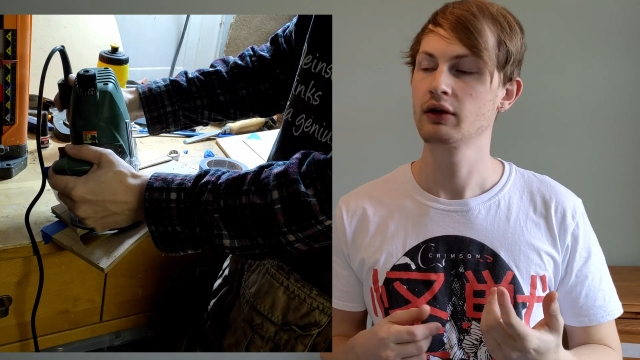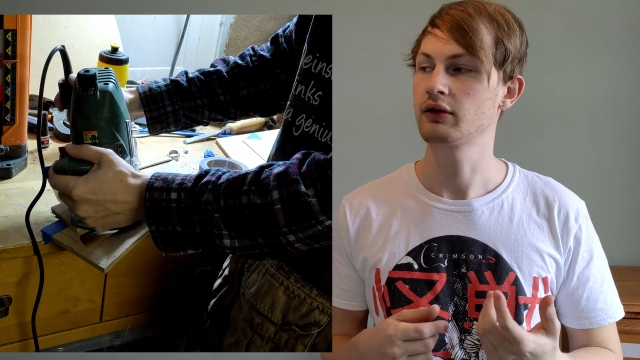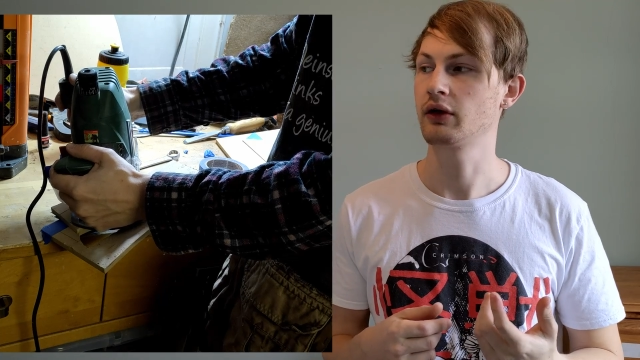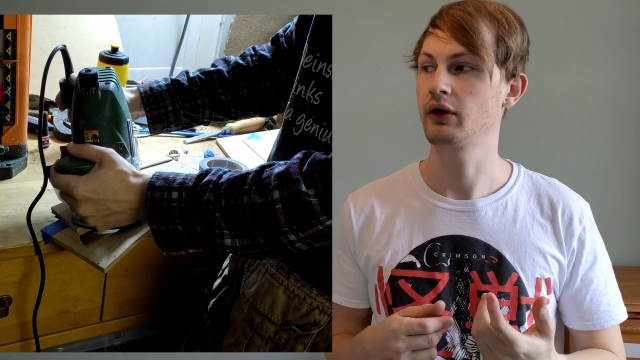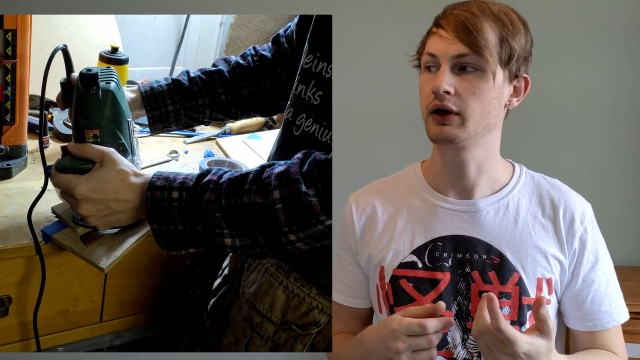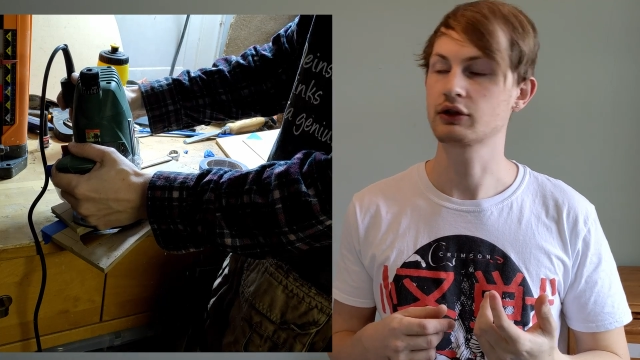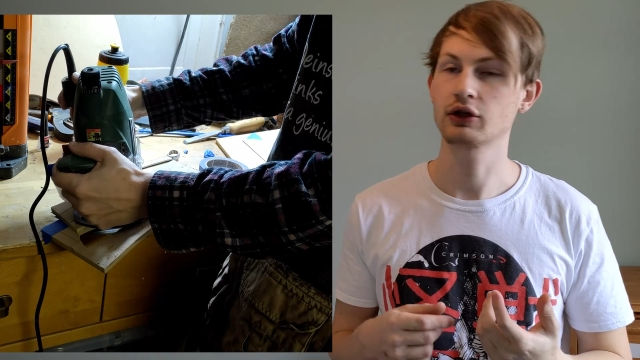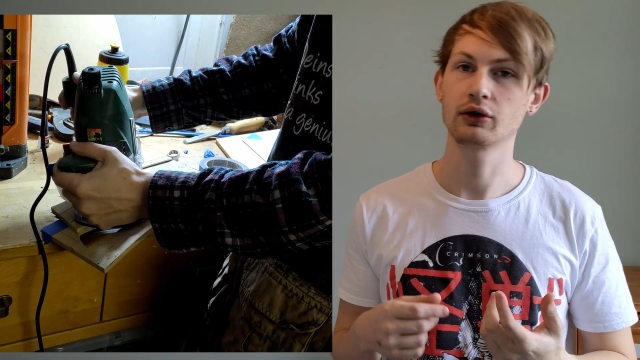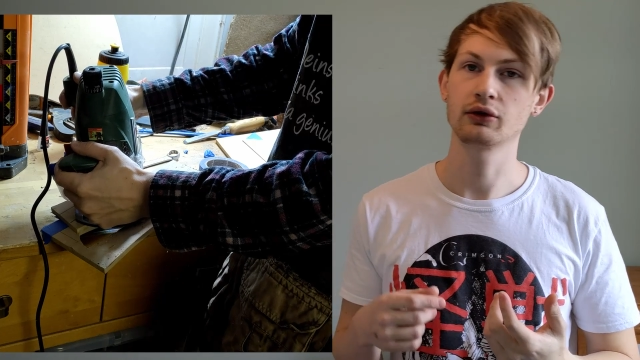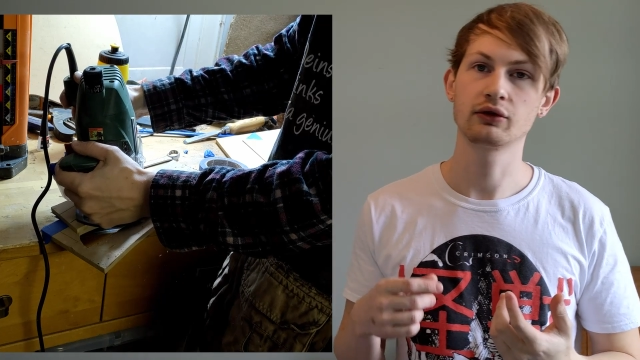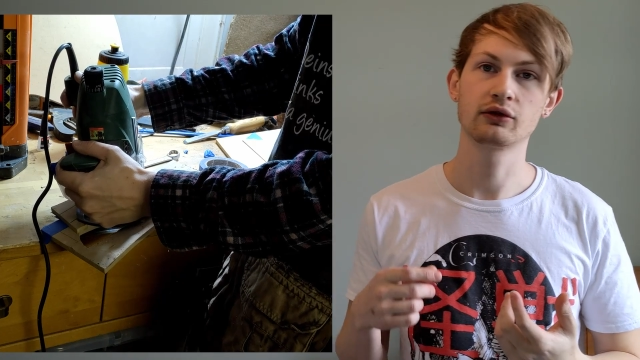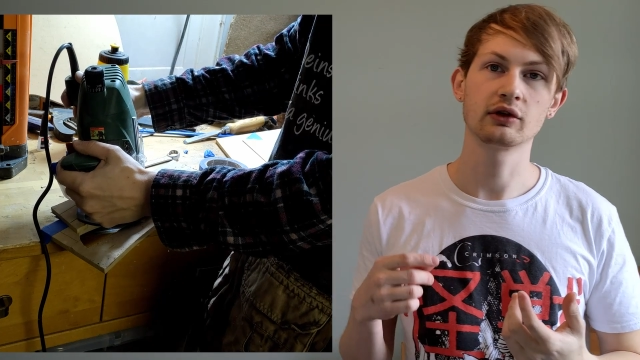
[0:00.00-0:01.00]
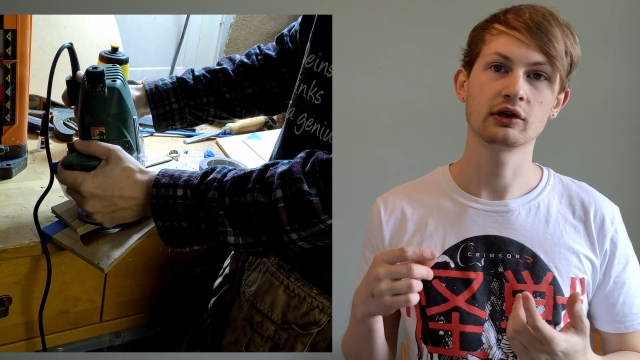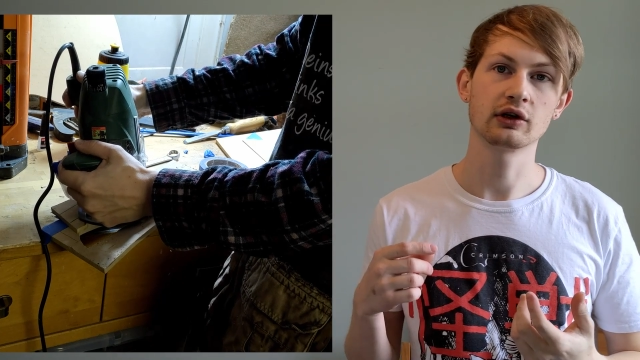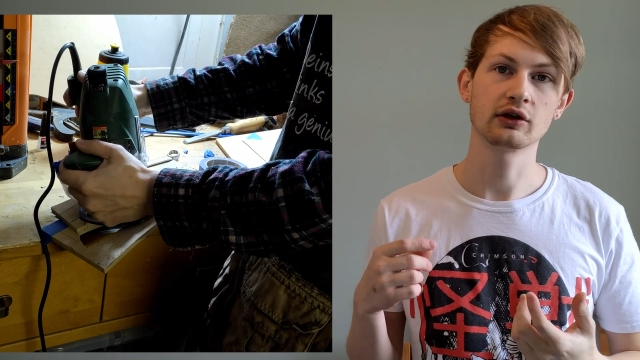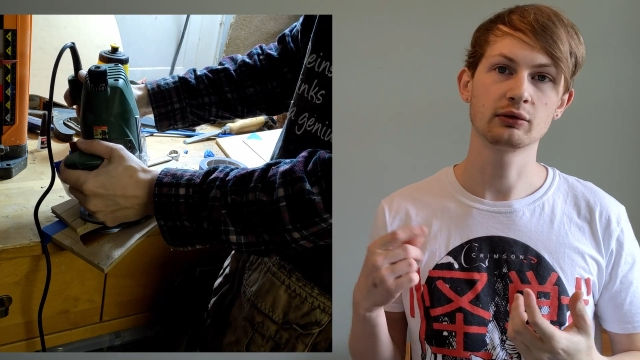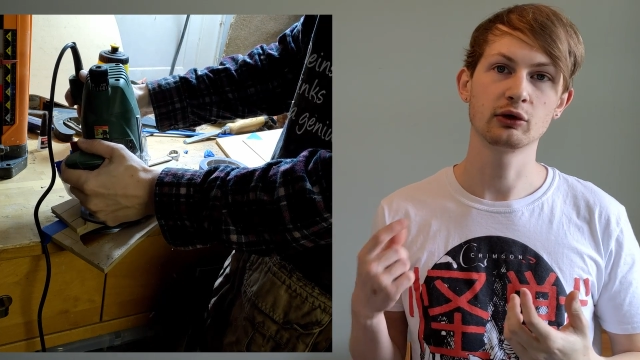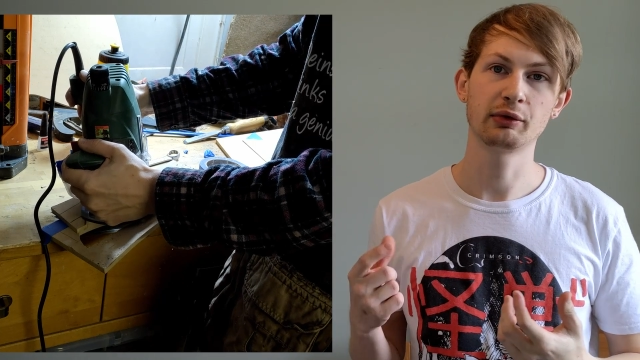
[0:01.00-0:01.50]
So I chose
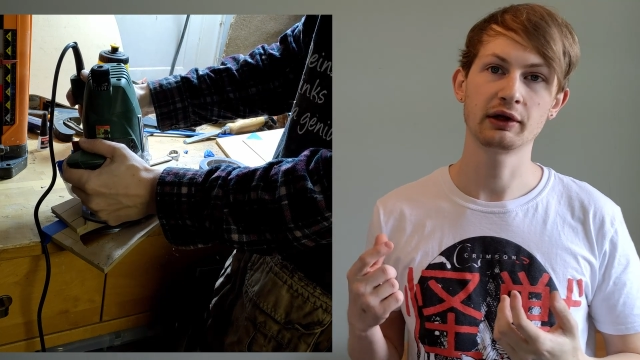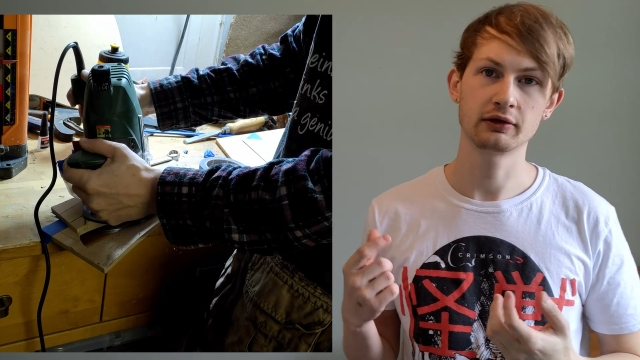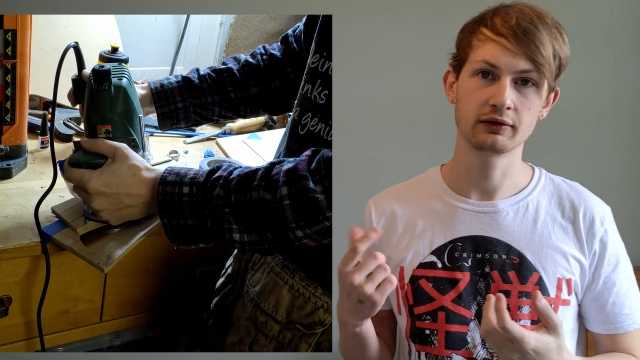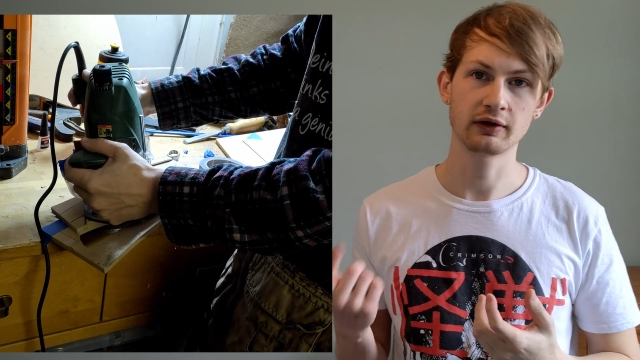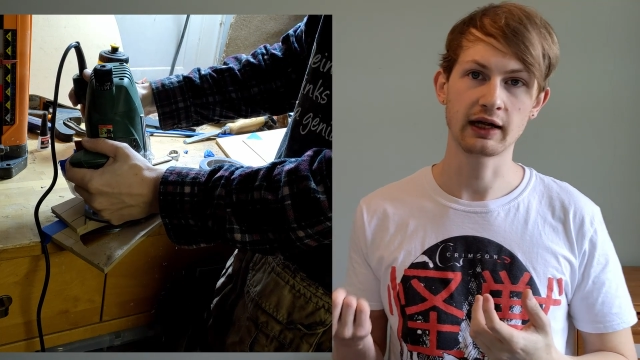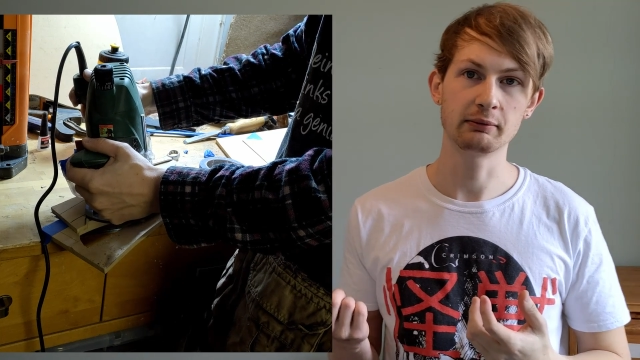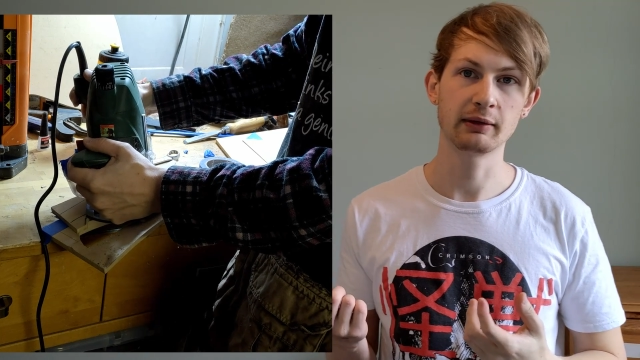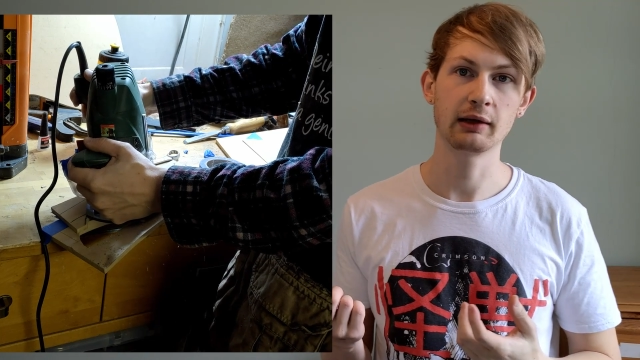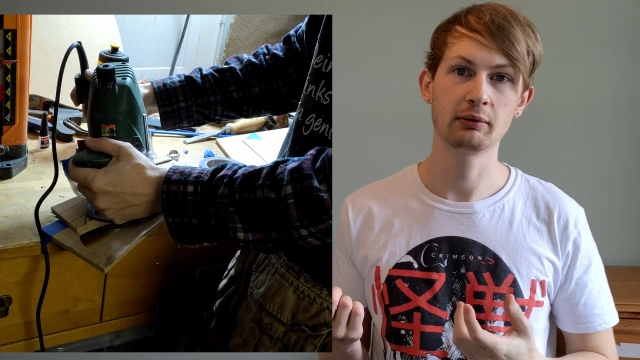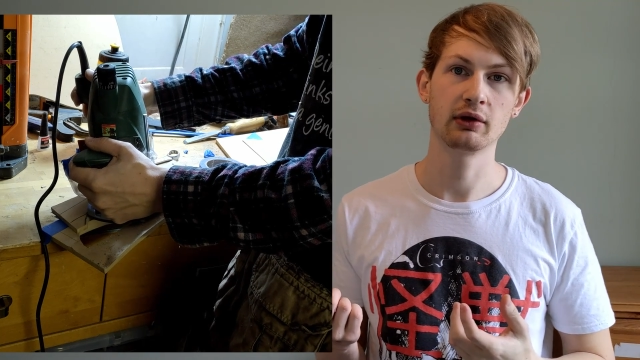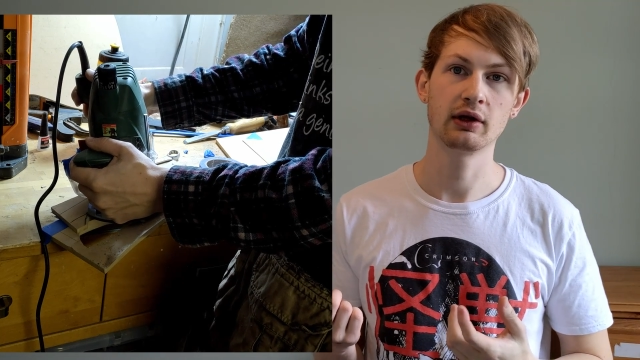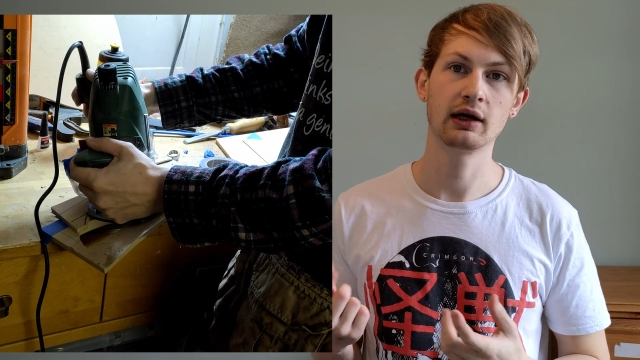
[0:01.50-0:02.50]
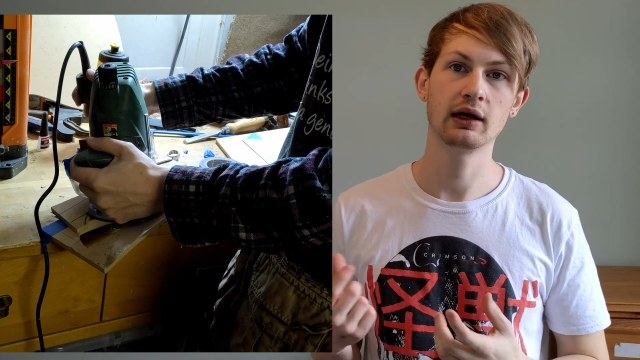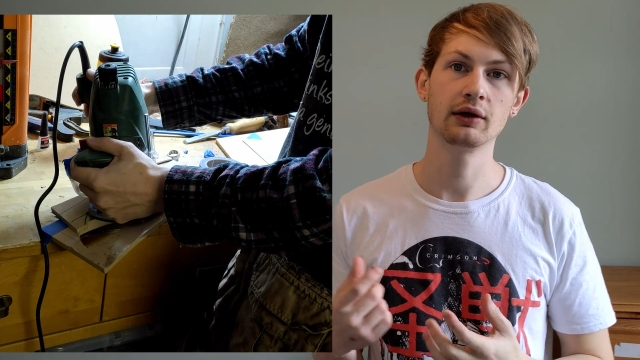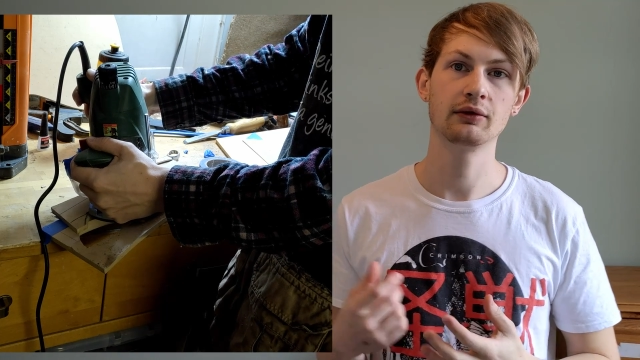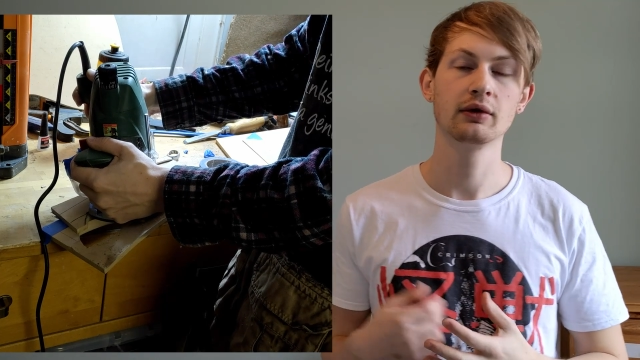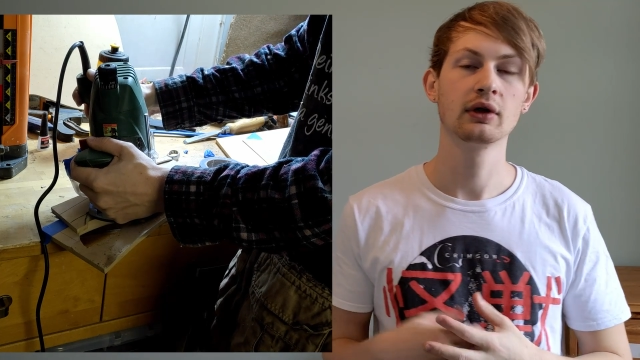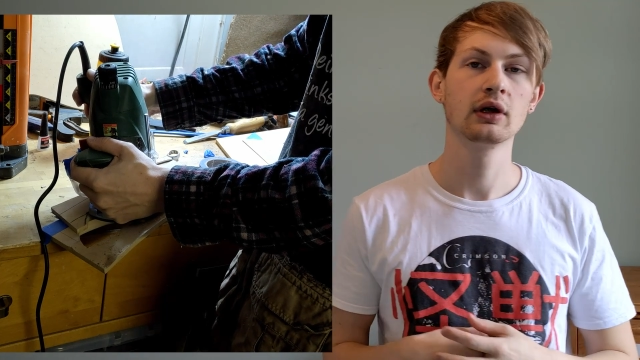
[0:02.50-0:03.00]
a small piece of flame maple I
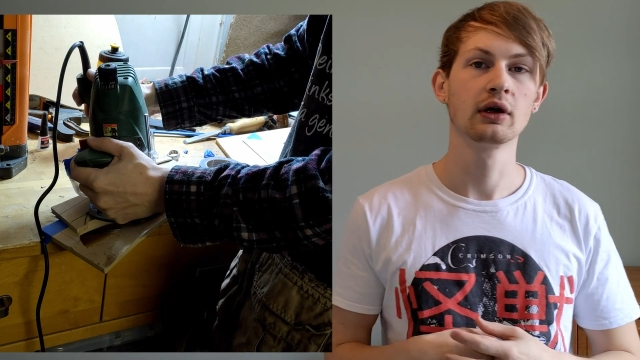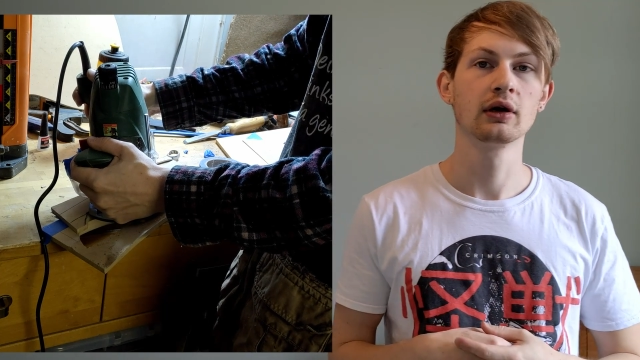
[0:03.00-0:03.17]
had